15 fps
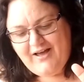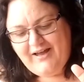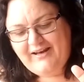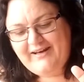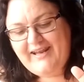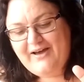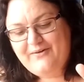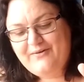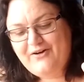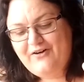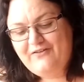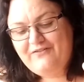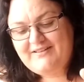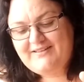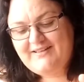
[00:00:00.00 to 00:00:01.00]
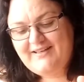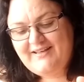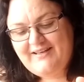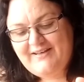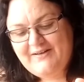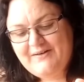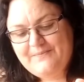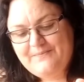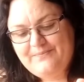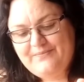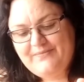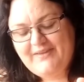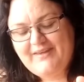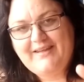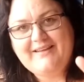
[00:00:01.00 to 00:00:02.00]
Now, obviously...
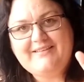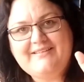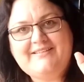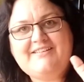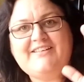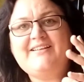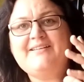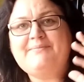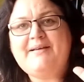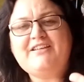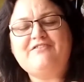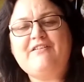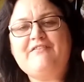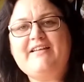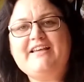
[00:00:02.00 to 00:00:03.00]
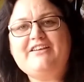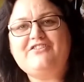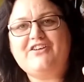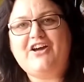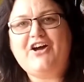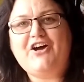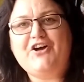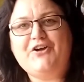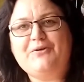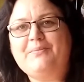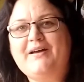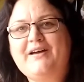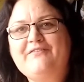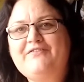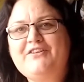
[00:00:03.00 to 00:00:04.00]
She made this revelation at home,
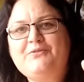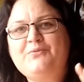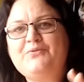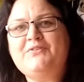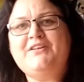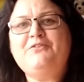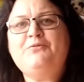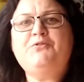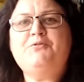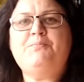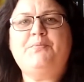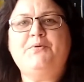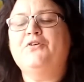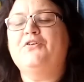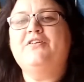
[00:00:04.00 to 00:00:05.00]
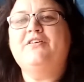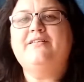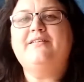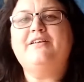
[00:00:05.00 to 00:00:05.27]
but if this was a book,